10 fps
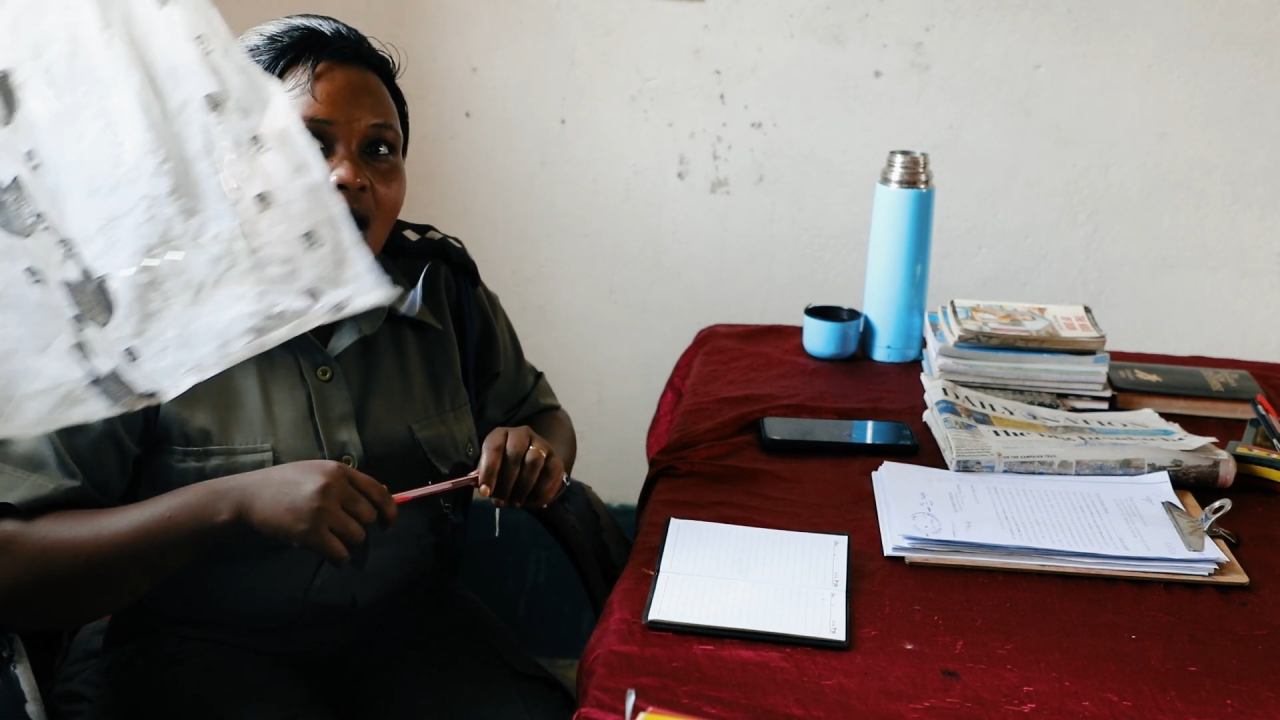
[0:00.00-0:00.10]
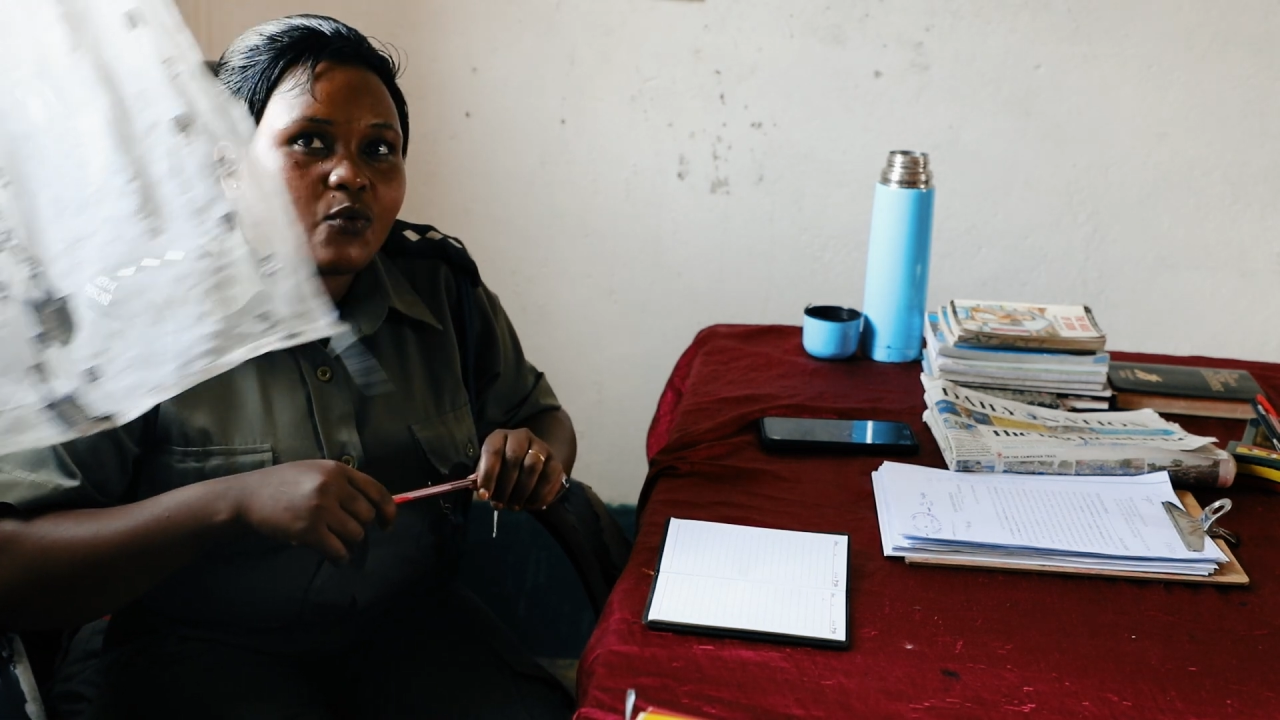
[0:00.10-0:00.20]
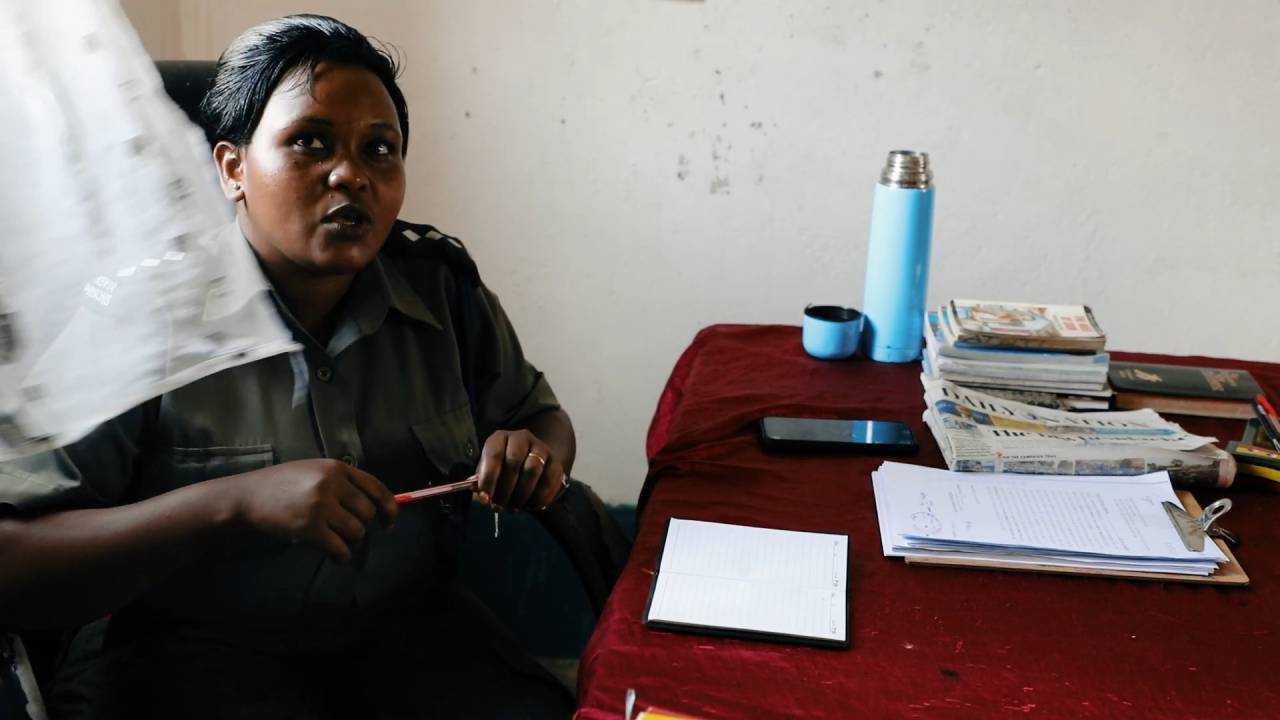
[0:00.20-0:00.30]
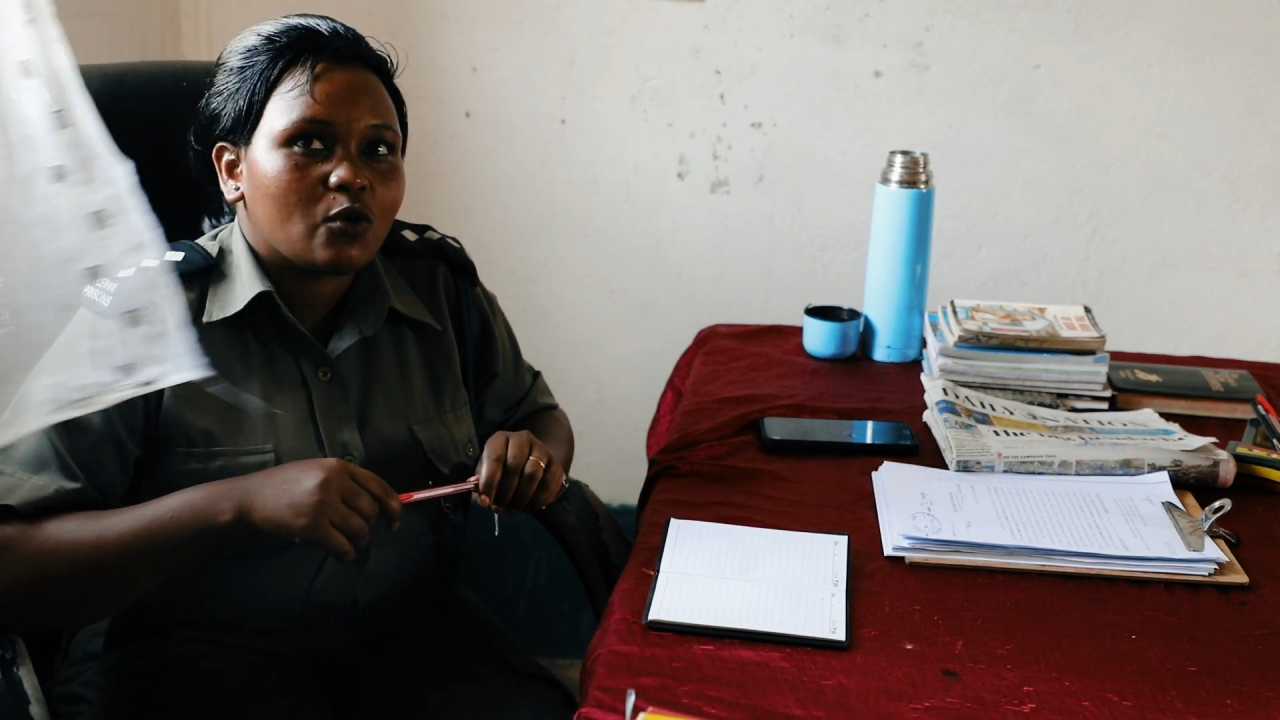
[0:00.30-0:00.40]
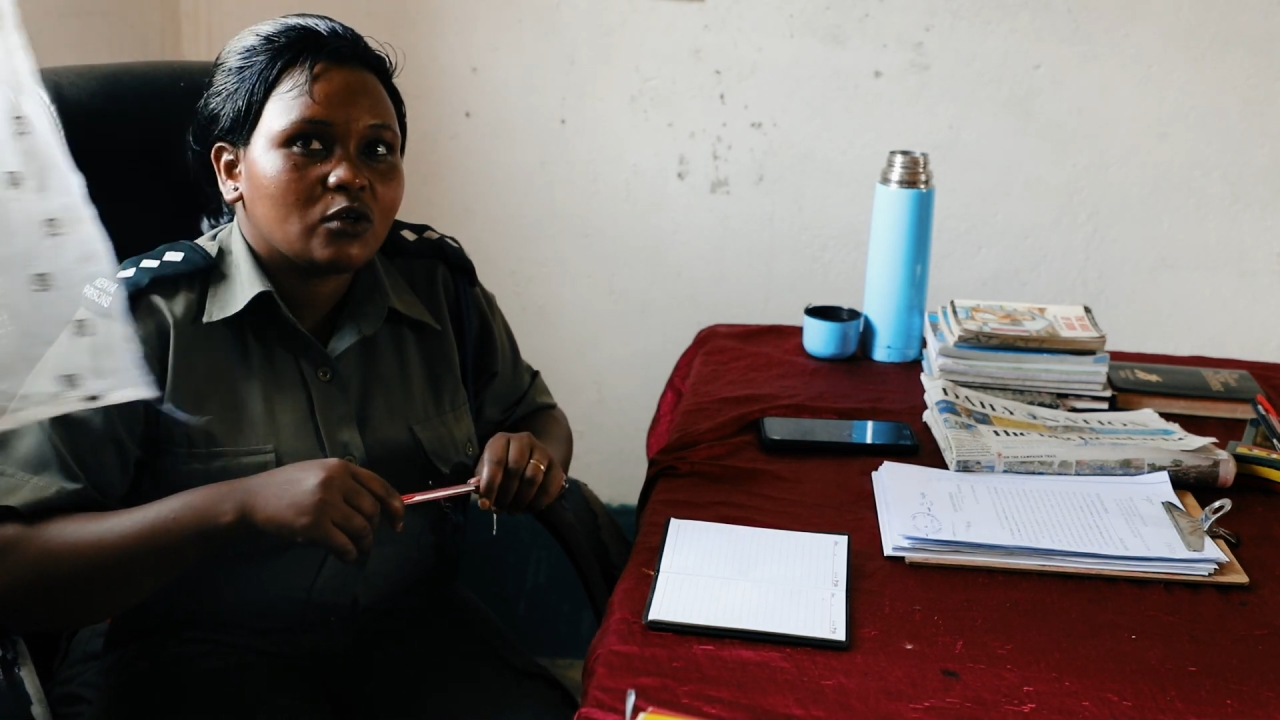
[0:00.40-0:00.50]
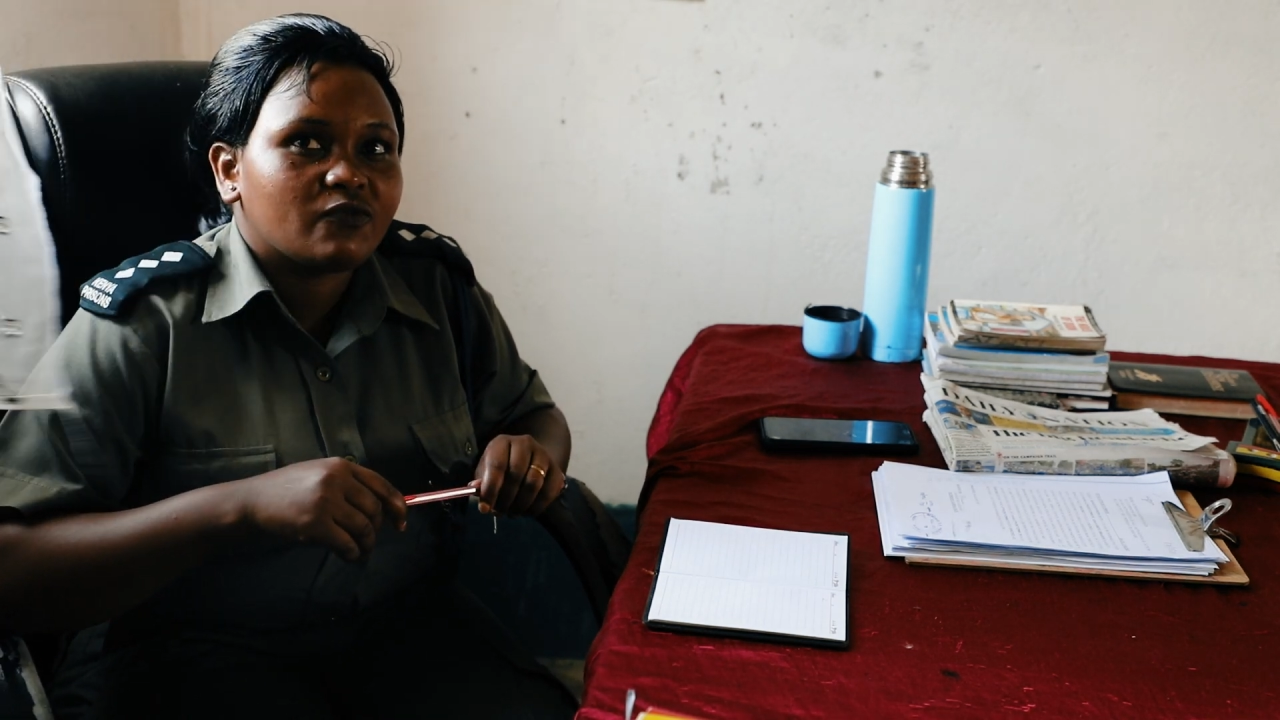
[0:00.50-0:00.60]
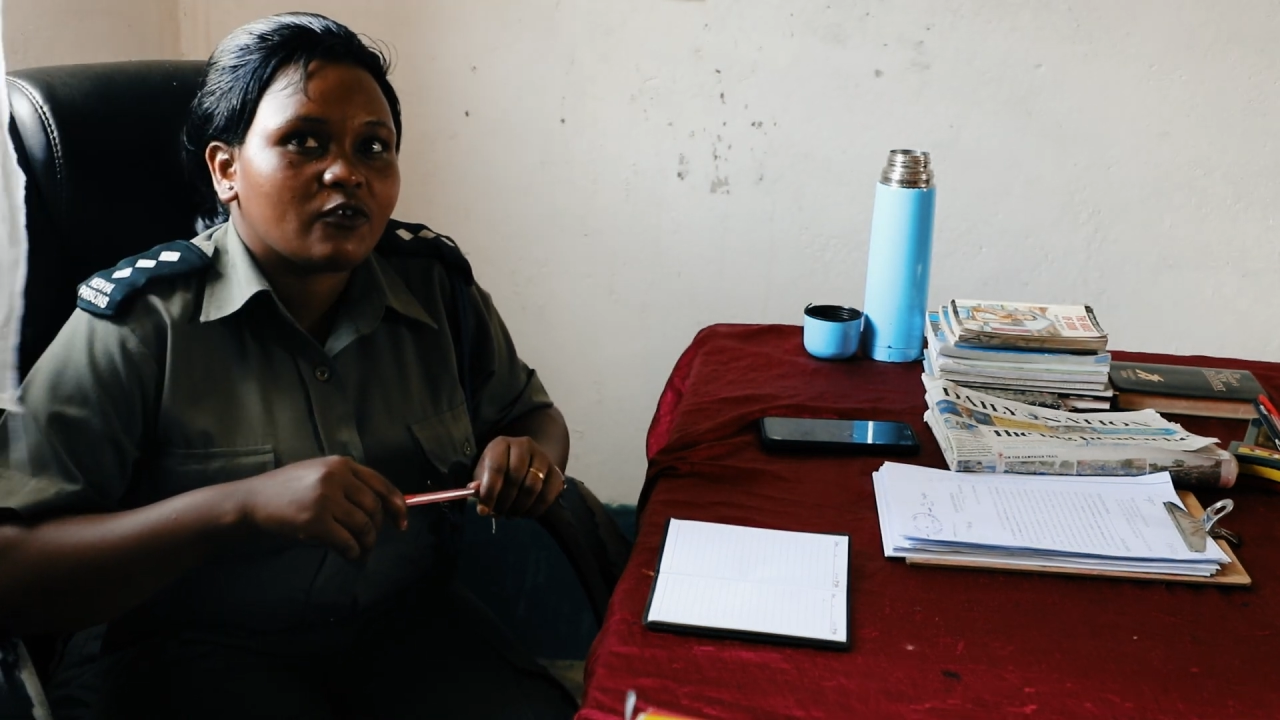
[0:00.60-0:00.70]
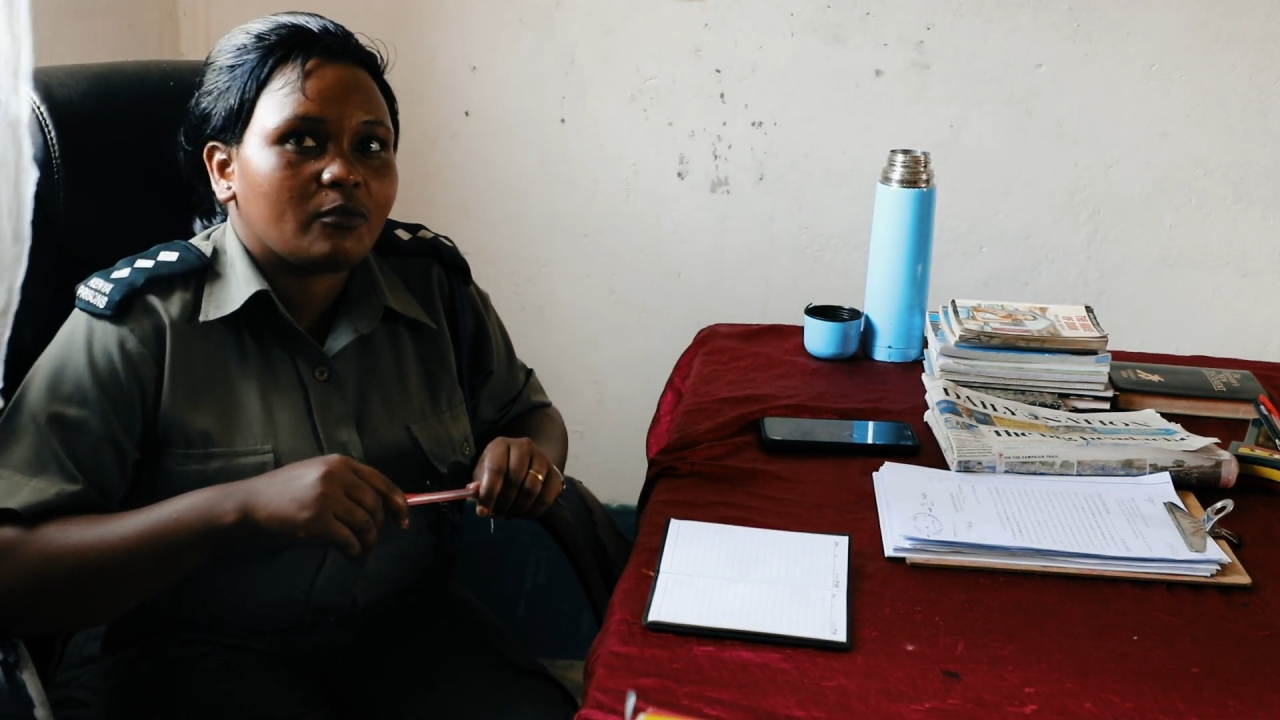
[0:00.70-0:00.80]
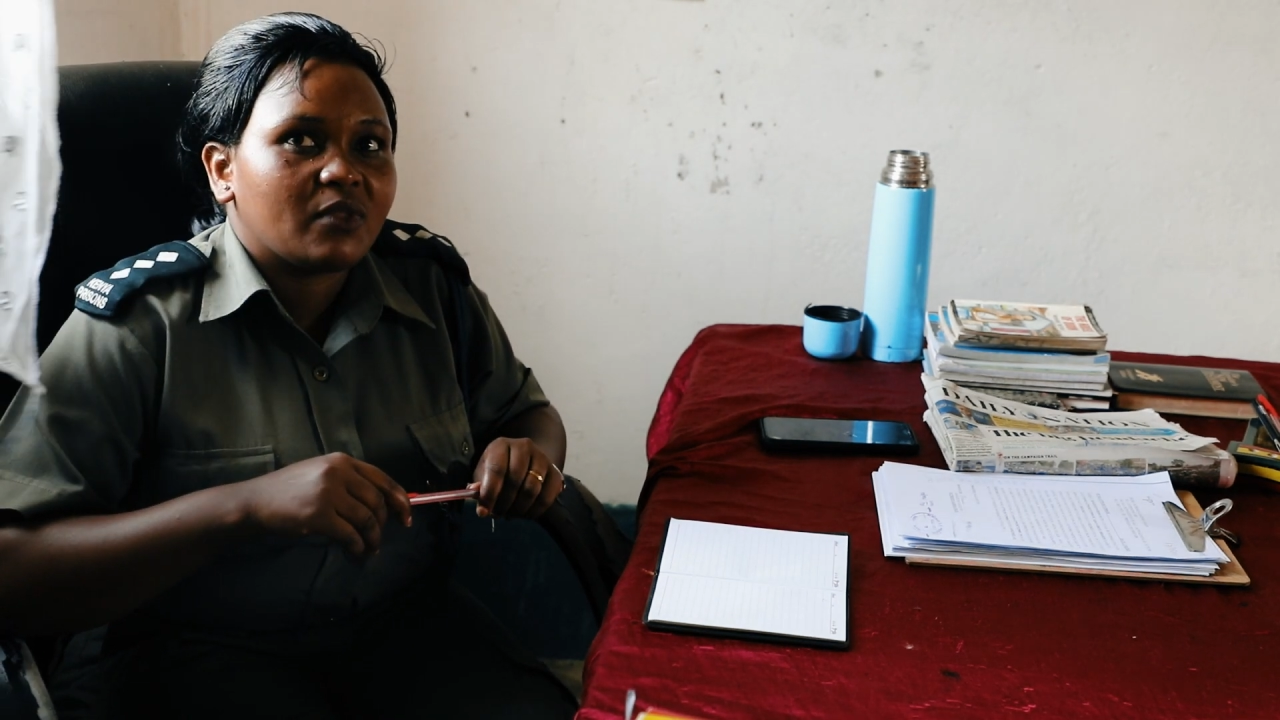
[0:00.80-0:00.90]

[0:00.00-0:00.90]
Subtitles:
we got from